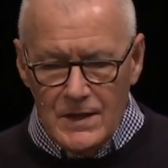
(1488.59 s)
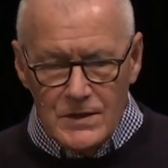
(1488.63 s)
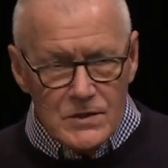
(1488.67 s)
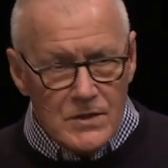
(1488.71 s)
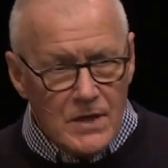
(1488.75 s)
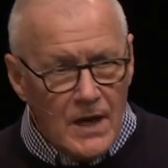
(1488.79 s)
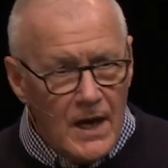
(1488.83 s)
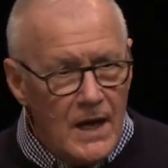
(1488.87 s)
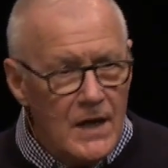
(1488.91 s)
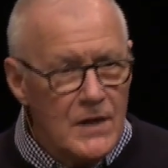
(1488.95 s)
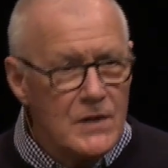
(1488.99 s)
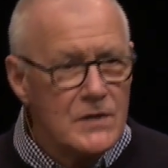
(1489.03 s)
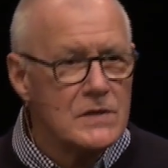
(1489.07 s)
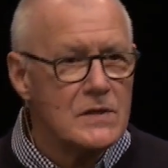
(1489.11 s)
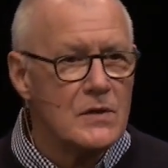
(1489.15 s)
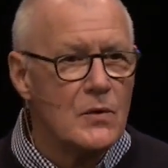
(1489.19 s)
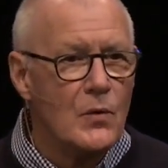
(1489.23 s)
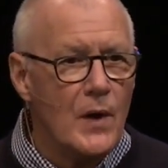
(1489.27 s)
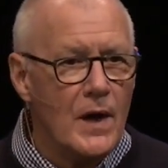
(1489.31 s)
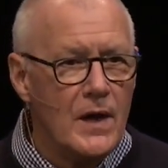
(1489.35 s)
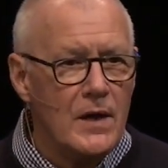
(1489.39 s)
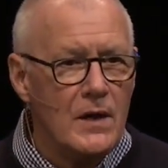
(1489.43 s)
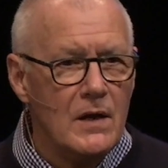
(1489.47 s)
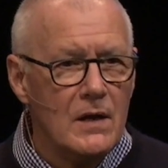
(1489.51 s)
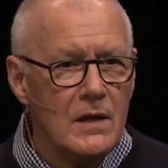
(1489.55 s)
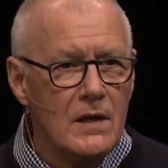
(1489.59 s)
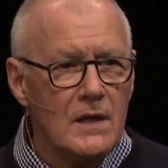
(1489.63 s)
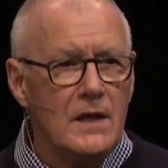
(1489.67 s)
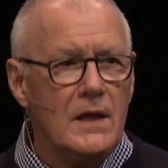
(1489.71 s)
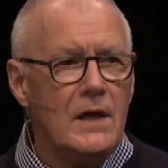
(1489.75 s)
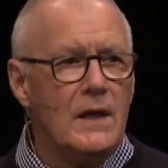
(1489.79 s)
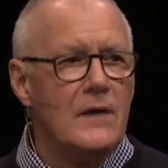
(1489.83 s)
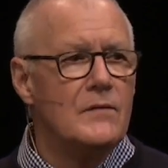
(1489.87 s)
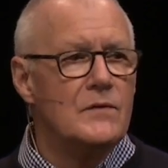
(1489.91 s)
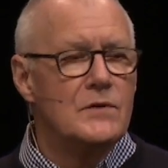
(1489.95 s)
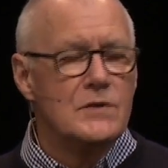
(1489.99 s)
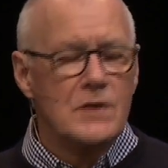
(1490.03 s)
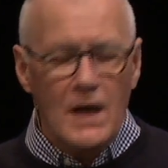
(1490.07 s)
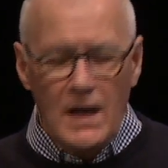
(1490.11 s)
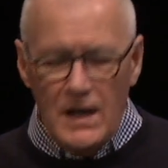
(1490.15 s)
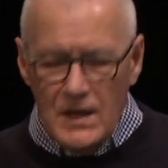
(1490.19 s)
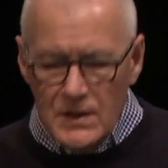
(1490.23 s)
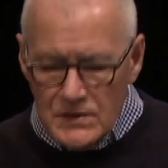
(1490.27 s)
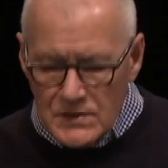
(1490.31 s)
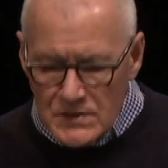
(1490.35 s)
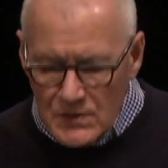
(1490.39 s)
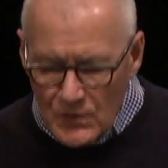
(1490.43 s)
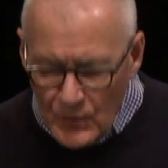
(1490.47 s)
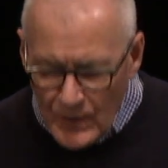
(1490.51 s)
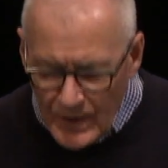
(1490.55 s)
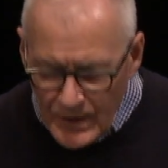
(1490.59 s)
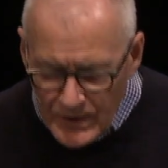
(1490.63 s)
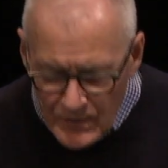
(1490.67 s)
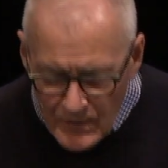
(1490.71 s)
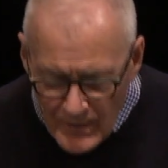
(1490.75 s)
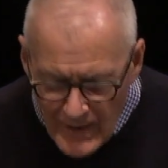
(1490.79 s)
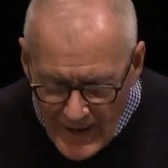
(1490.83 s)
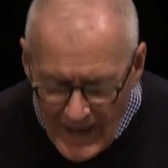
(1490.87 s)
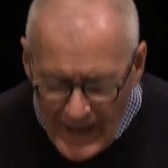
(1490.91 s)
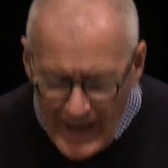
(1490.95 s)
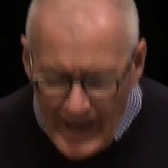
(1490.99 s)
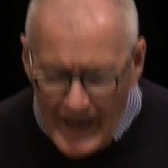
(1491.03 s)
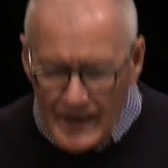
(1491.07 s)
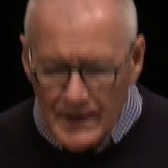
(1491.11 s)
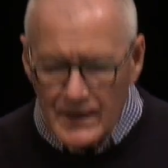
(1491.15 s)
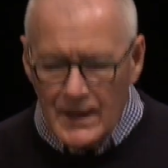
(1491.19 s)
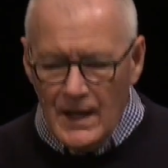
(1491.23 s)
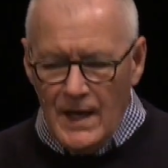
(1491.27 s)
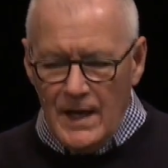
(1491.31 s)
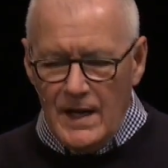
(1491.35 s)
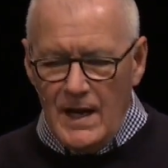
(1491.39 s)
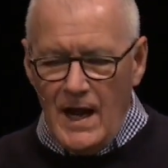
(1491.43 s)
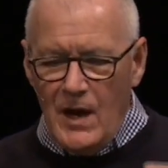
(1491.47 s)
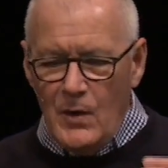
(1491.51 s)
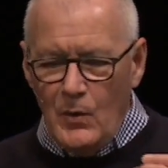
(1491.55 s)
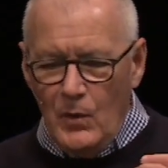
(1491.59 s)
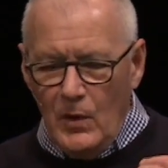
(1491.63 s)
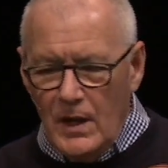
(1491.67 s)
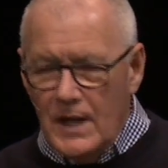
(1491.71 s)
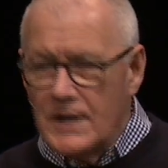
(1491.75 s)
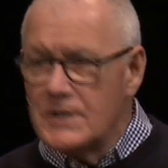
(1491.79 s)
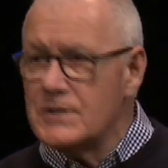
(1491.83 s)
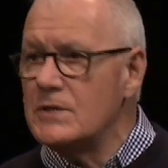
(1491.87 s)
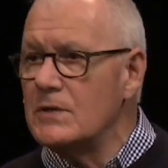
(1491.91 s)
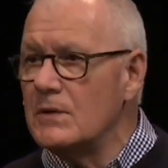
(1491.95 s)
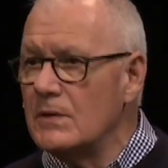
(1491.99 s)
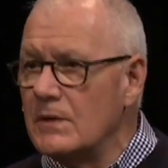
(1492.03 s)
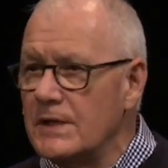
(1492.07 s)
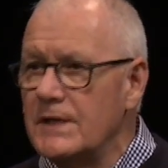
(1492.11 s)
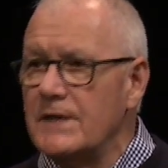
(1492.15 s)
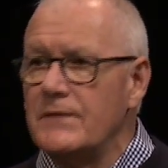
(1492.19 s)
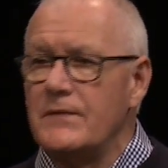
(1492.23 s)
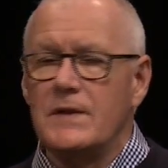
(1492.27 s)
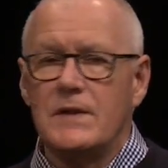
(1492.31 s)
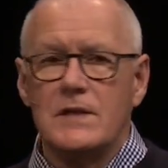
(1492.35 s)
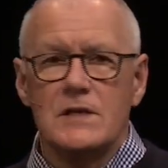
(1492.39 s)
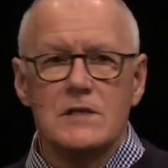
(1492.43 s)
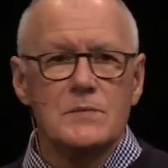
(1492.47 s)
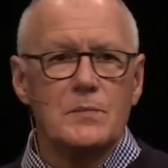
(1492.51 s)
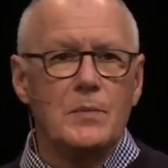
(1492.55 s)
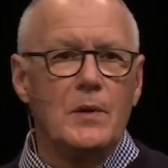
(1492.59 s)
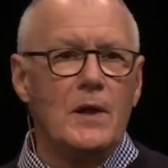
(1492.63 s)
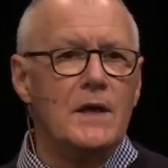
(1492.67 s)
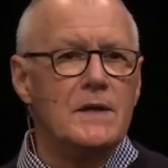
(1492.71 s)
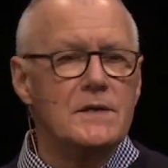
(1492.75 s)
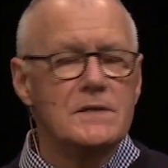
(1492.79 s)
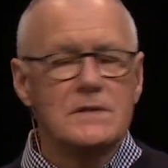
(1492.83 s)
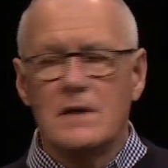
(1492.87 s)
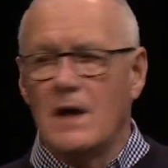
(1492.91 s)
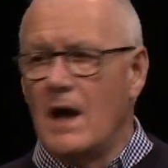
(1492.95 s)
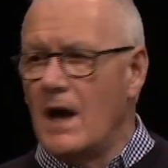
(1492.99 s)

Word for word: Change the way you live, change the way you act, and I will let you live in this place.